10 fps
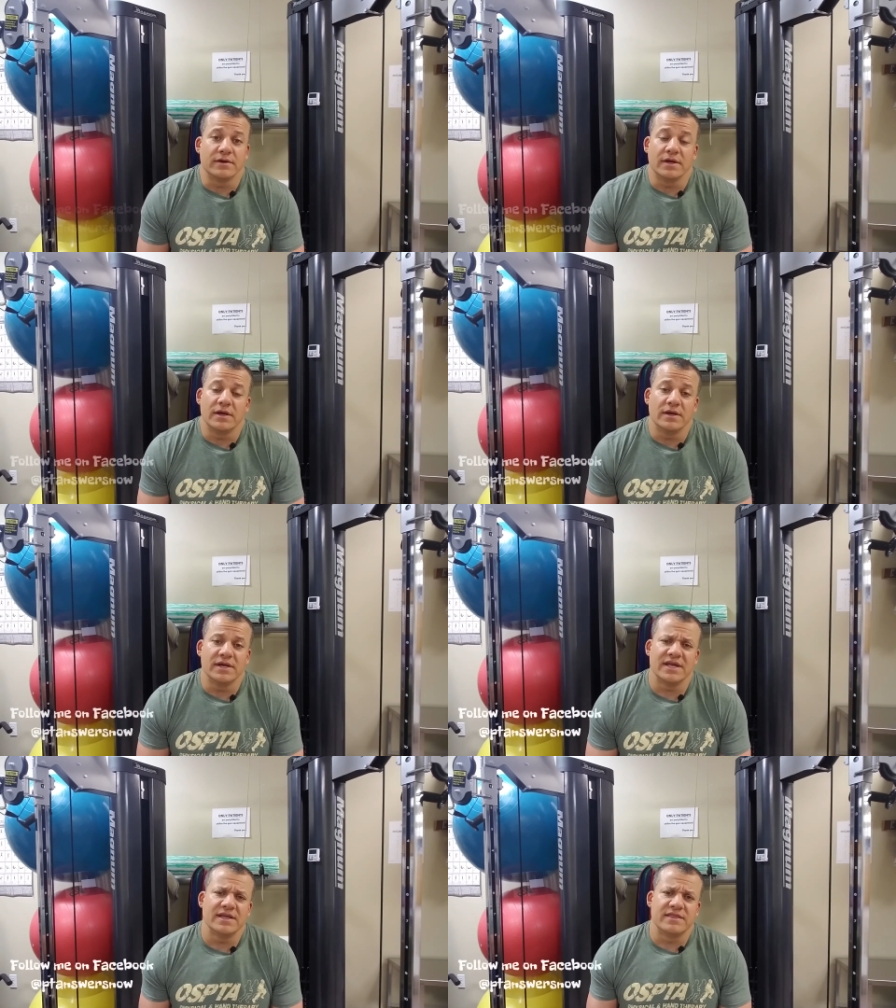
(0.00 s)

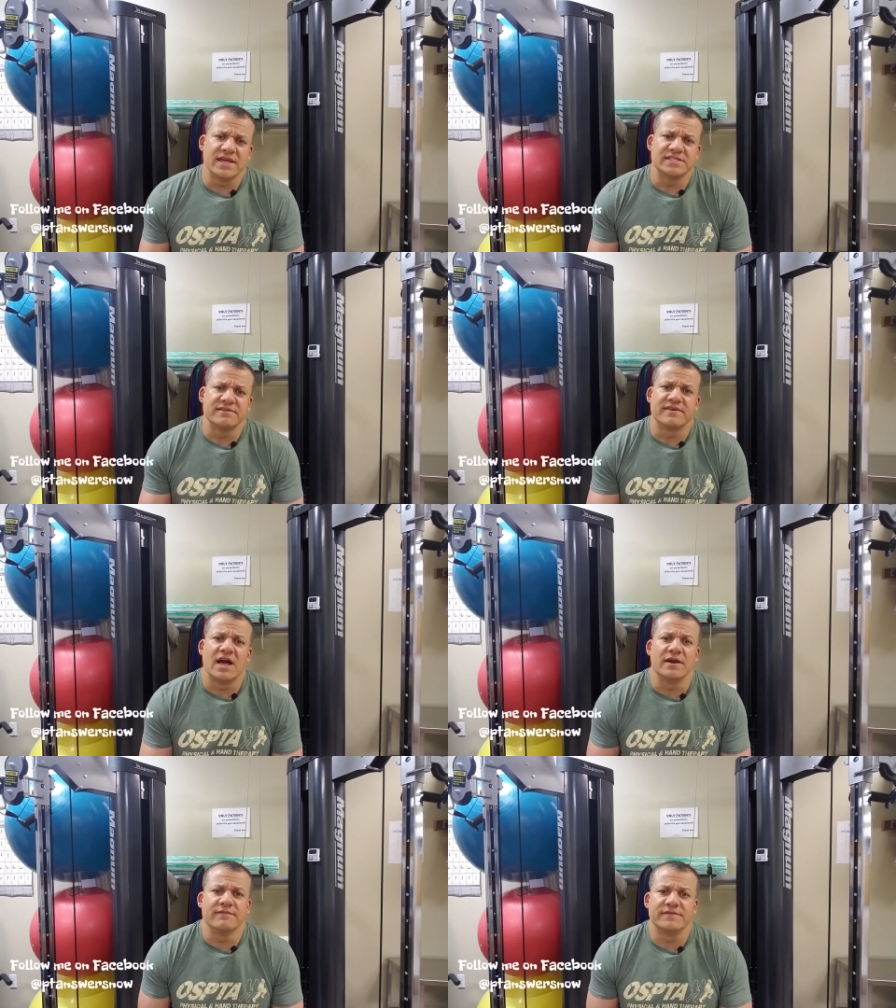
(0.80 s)
And things have
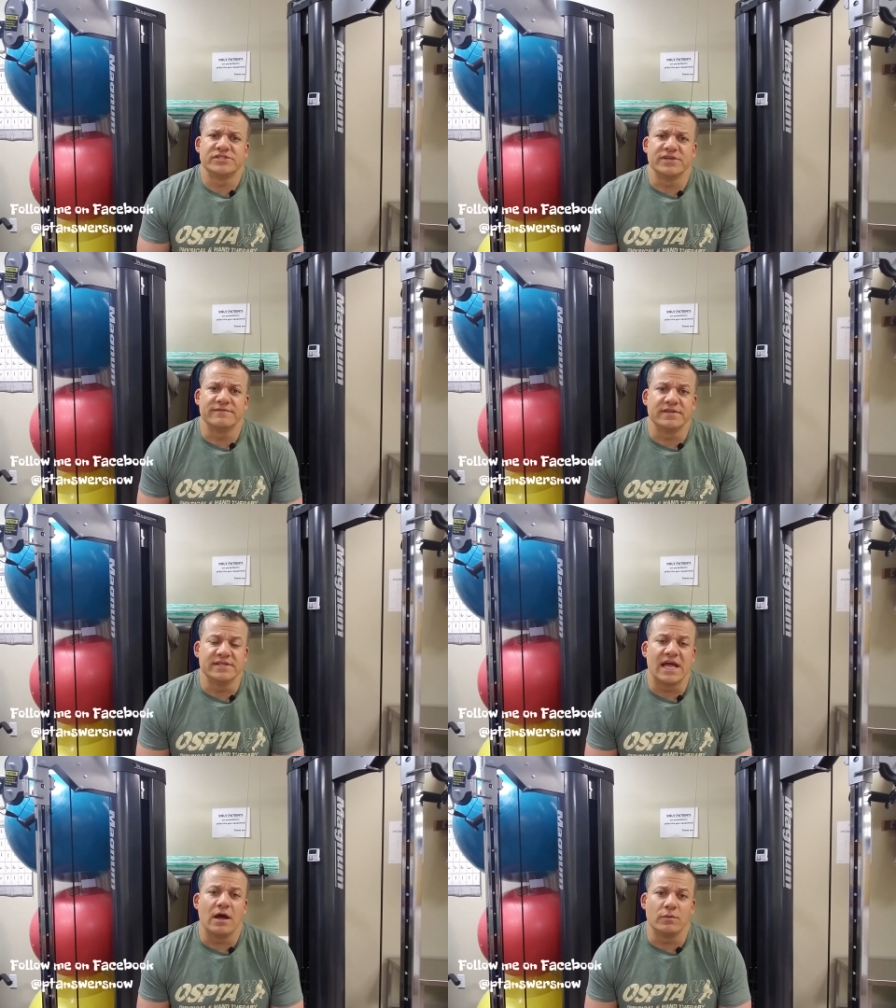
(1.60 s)
kind of shifted
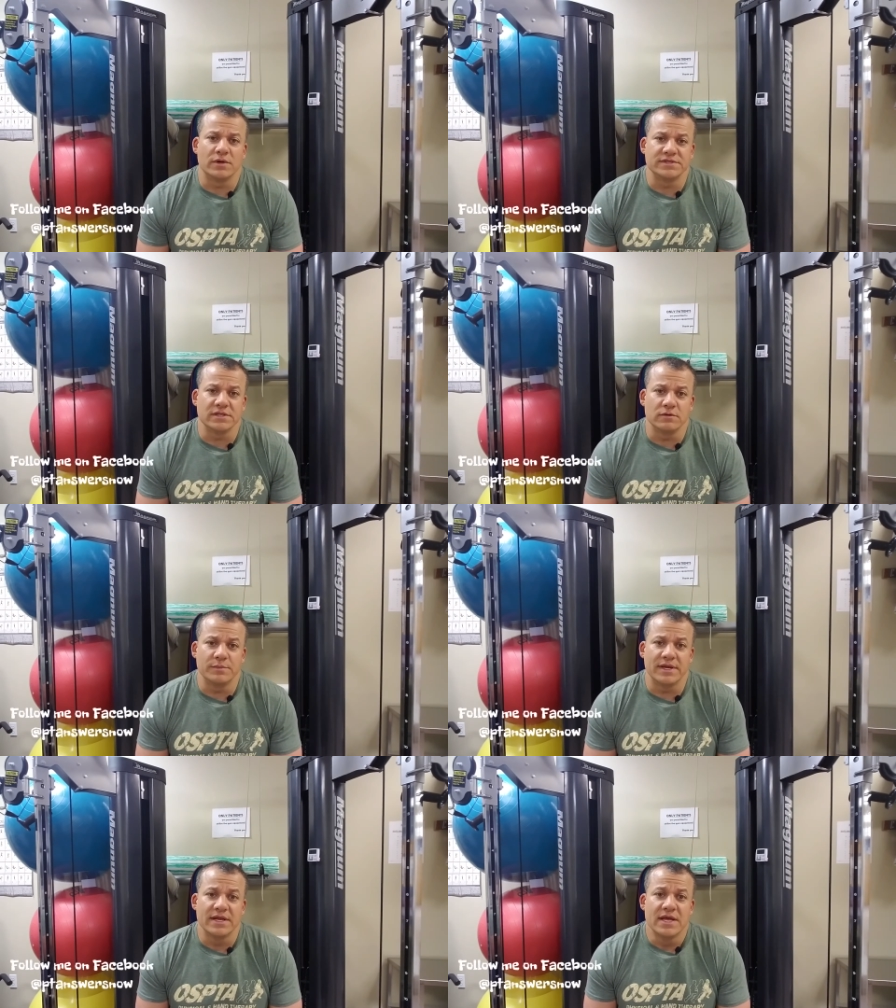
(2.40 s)
downwards a little
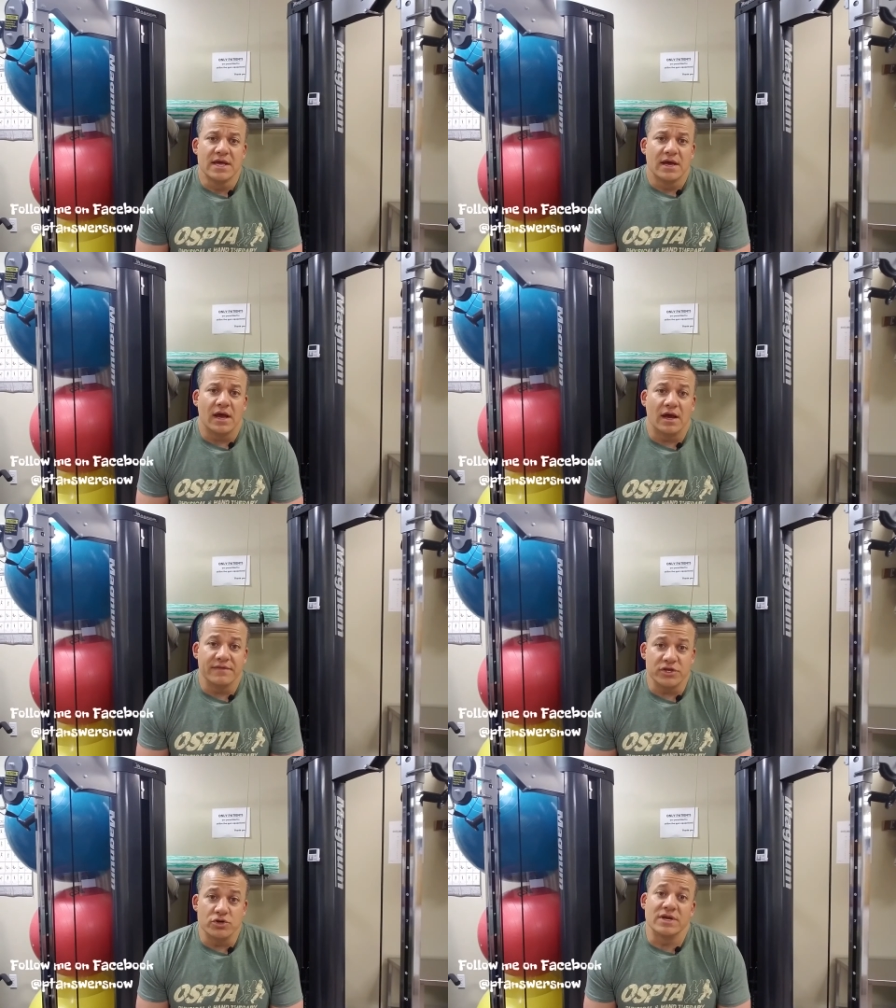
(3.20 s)
bit,
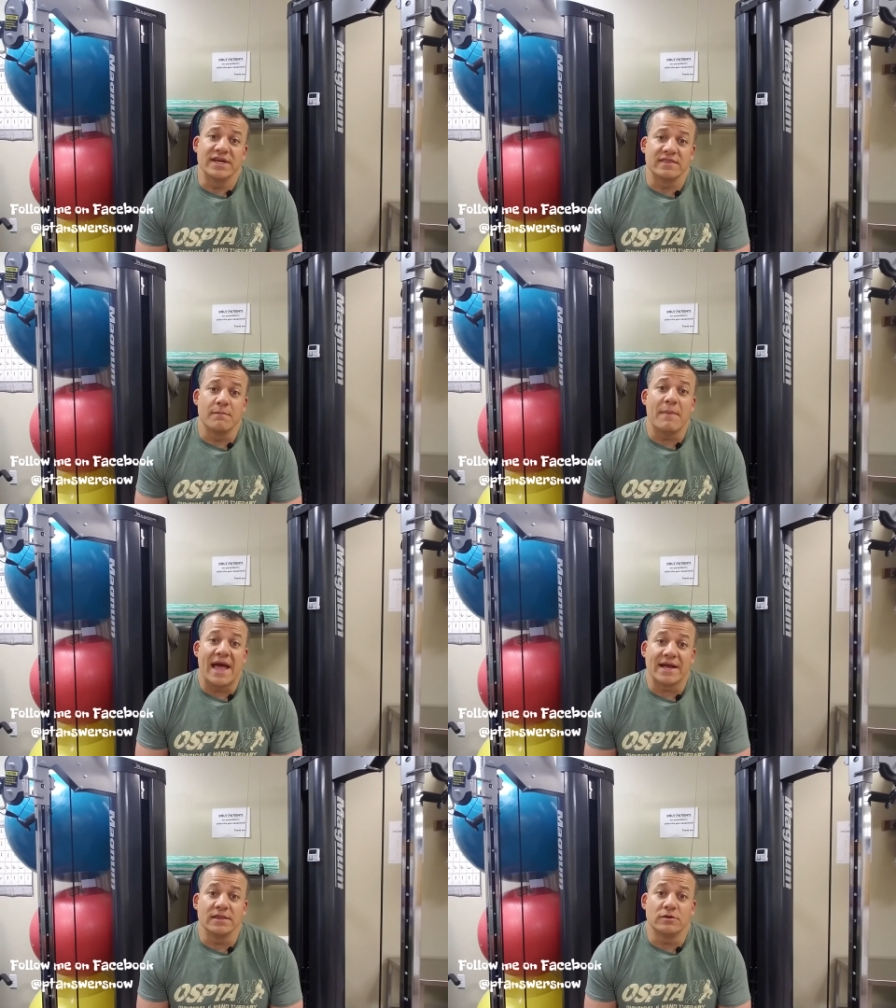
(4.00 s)
that you can get them
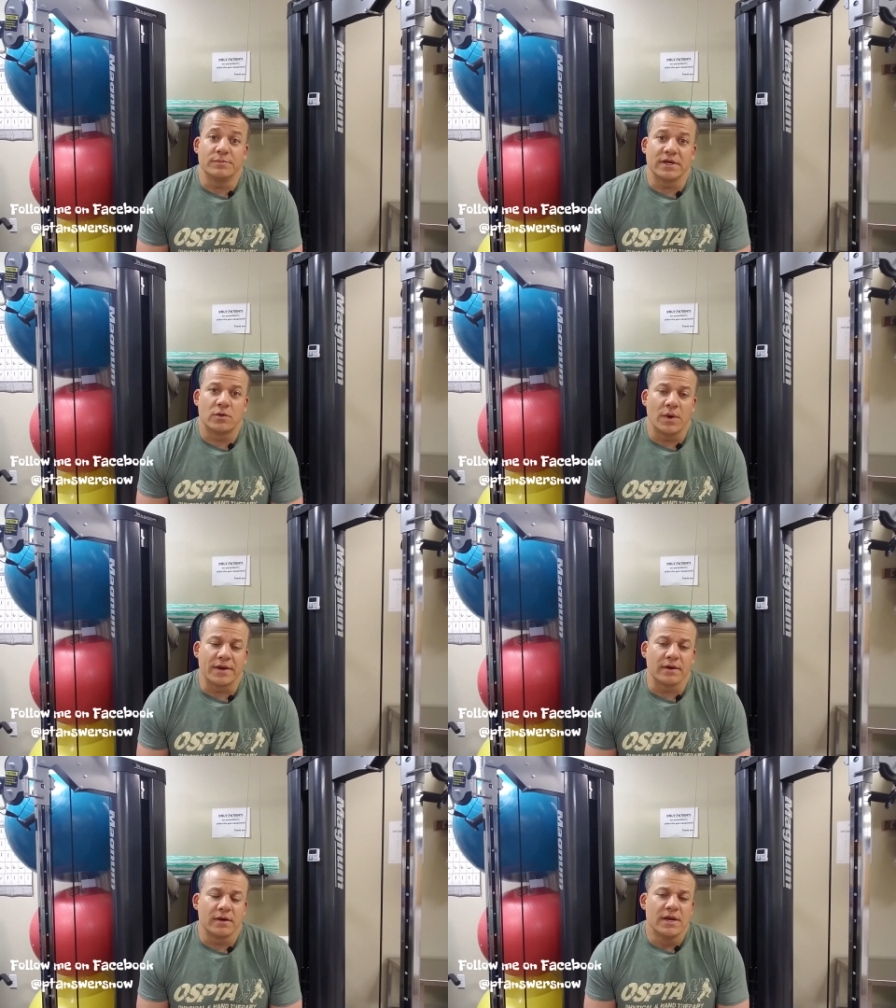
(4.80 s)
back a little bit
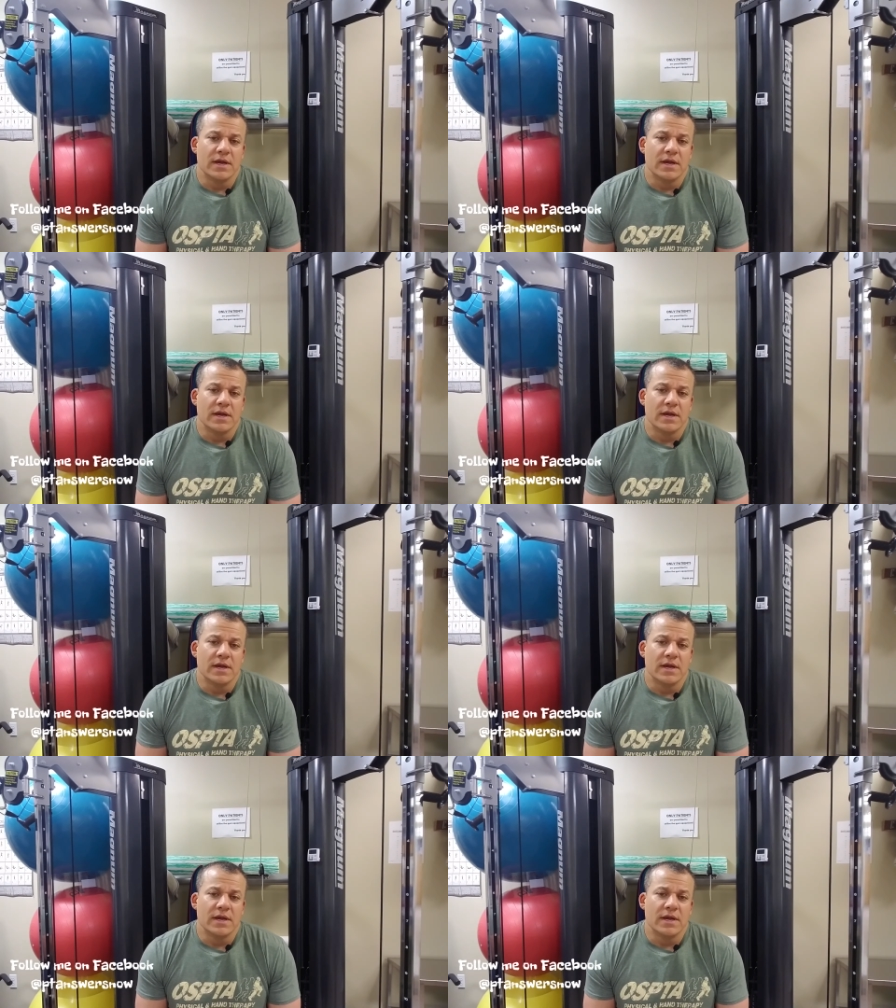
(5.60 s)
quicker.